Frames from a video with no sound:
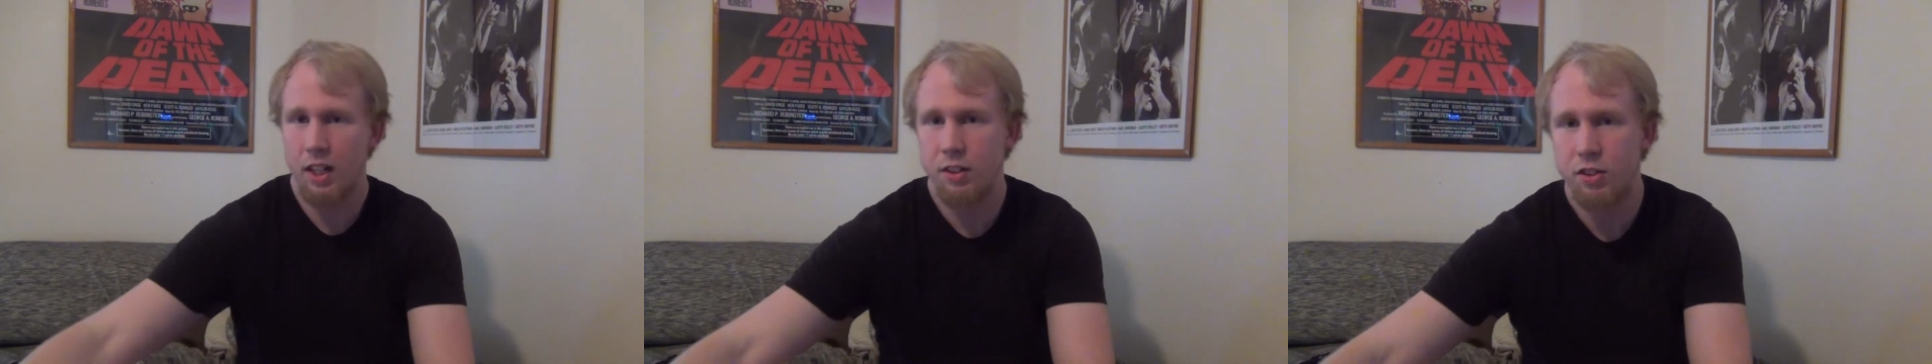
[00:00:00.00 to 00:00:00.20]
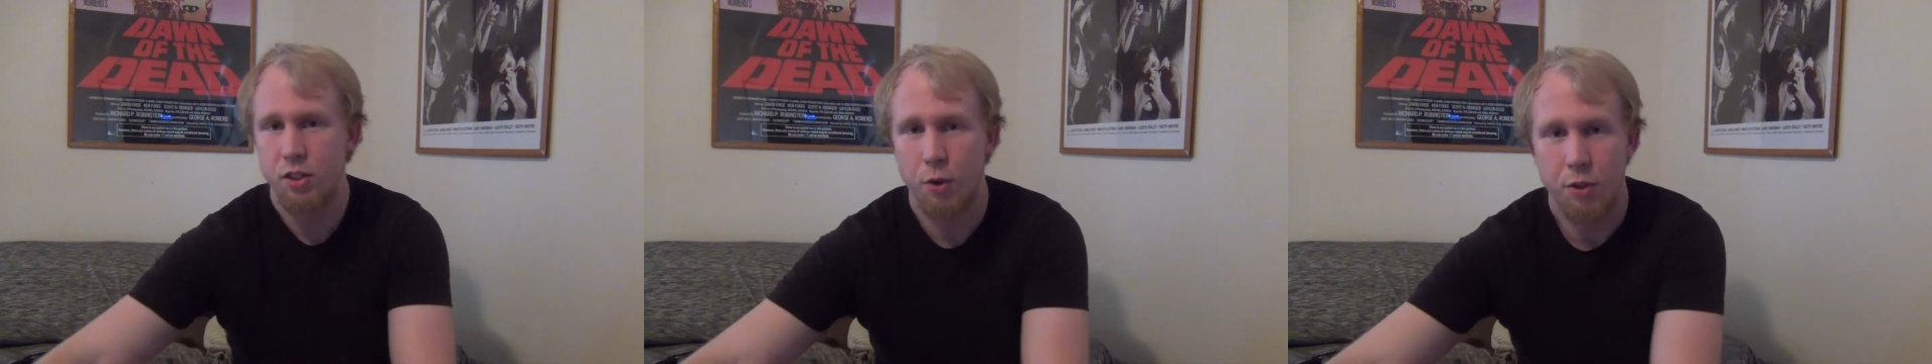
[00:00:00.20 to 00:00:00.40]

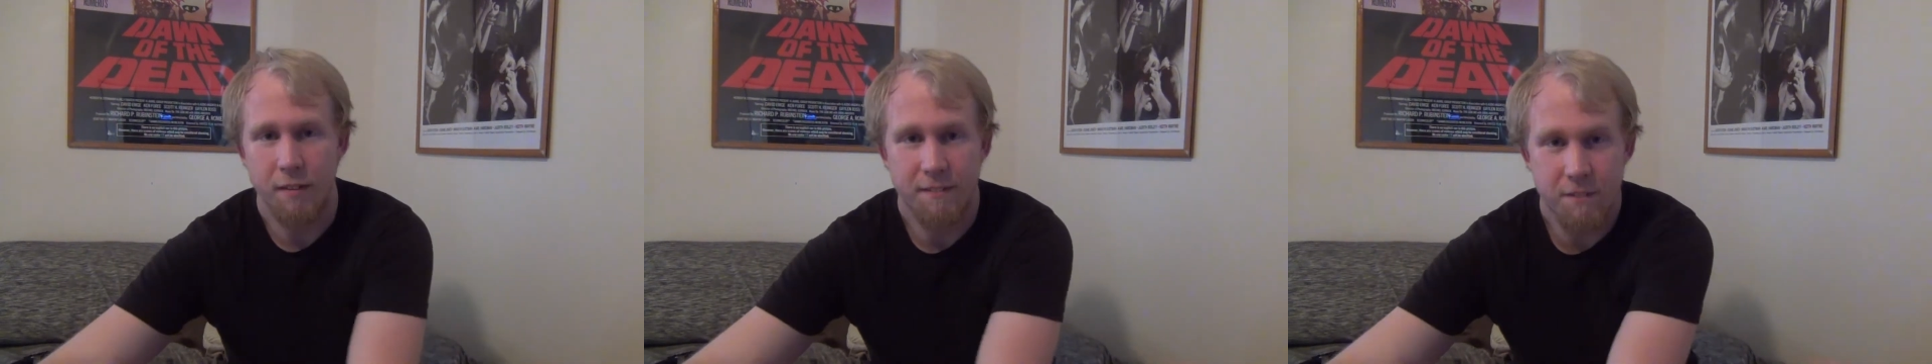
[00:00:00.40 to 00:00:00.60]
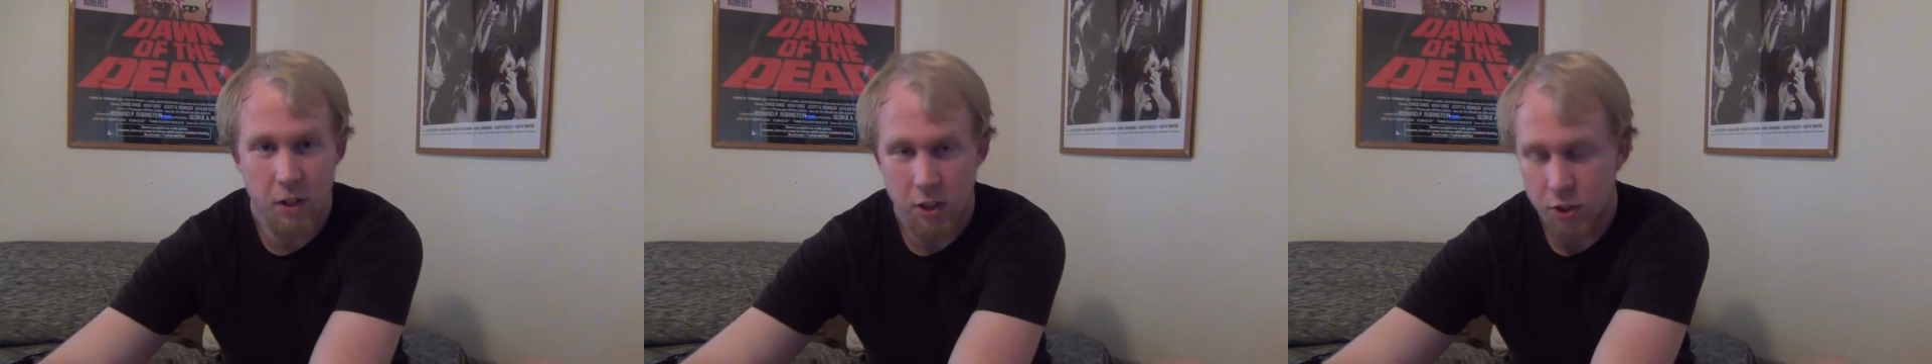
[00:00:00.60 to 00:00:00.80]
So the
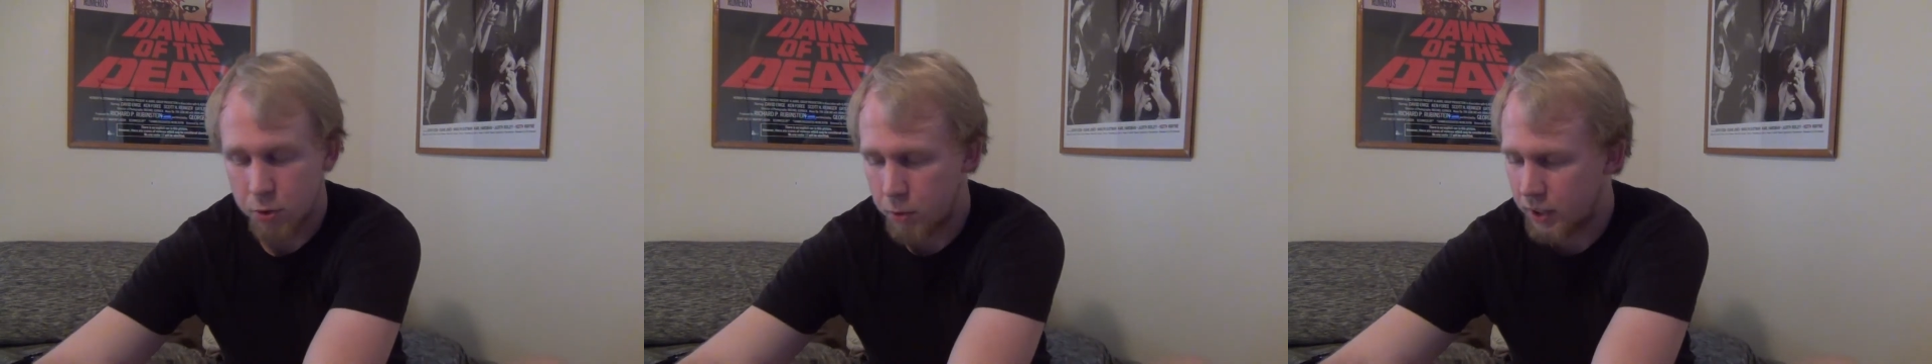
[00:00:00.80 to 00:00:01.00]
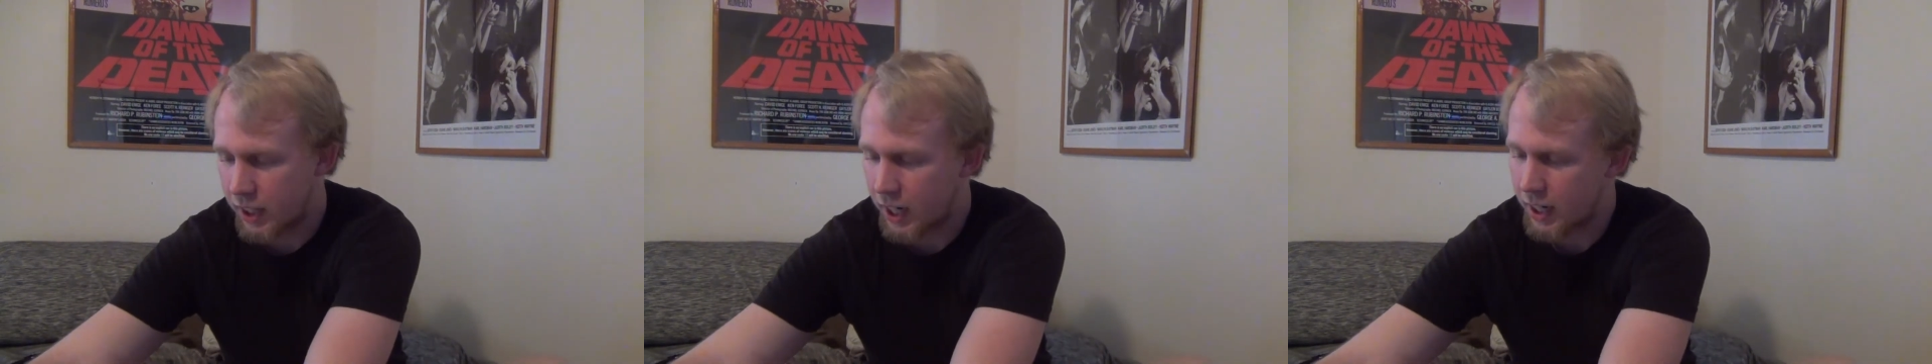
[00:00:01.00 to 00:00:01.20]

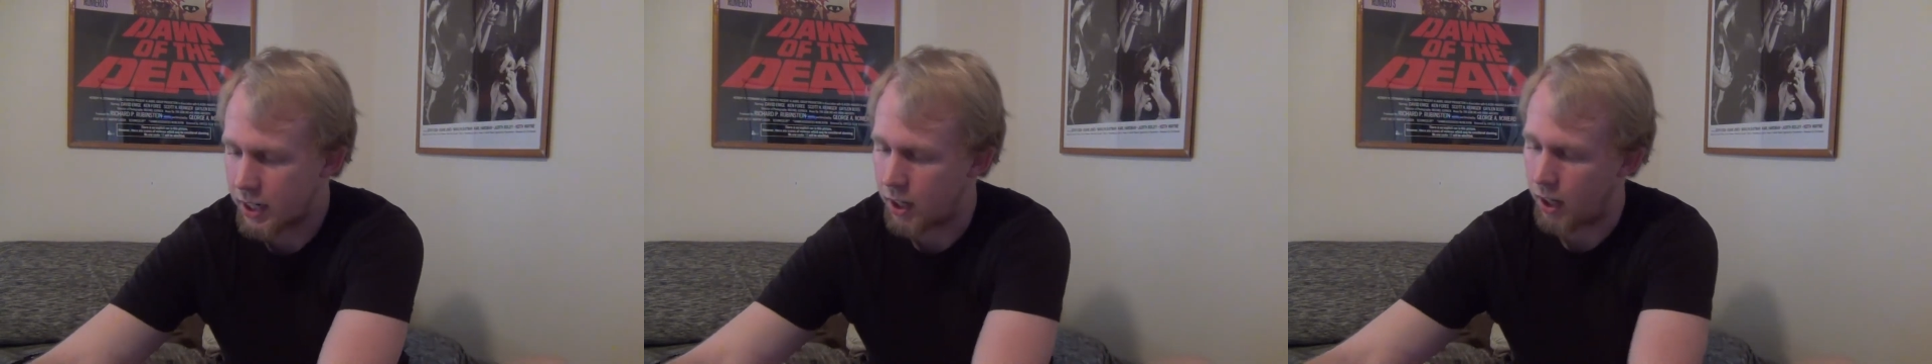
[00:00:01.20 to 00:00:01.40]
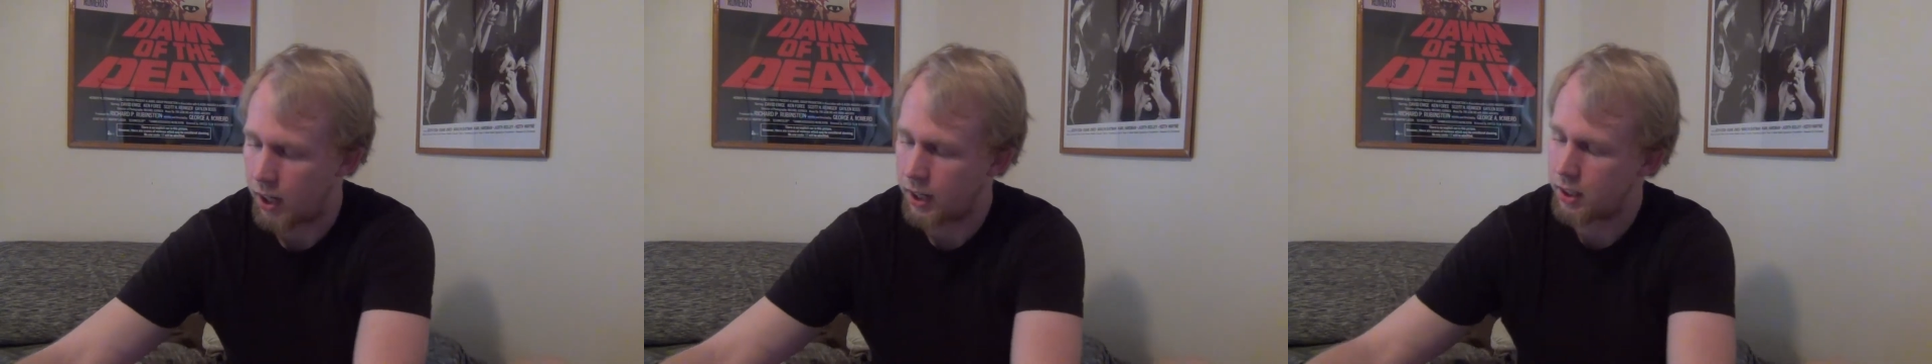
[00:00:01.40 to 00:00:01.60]
first one that I
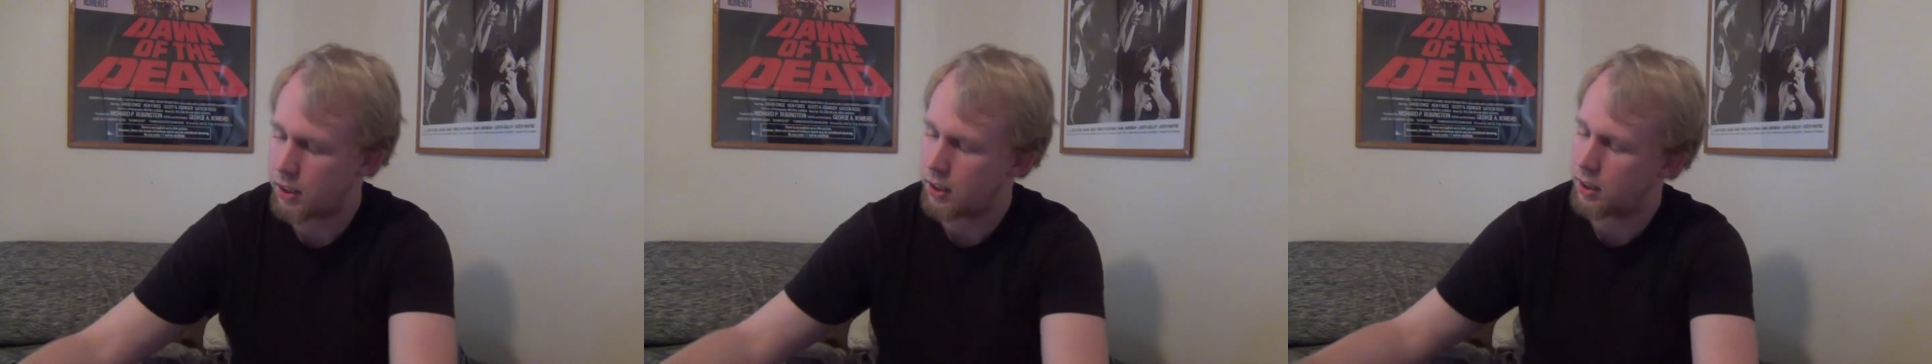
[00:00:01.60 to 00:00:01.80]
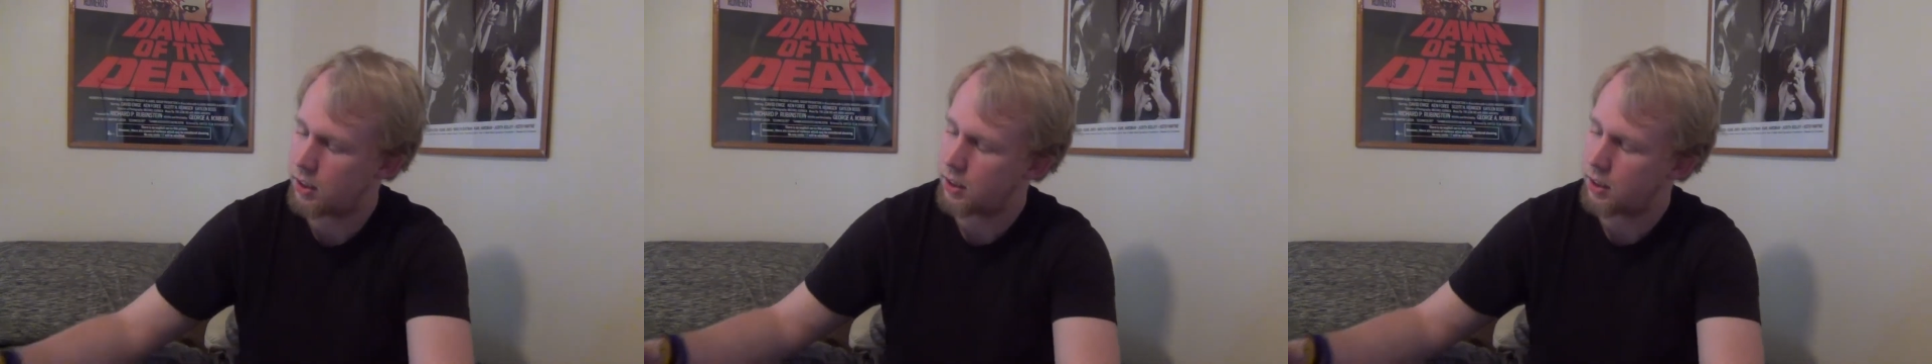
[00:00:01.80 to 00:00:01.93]
got,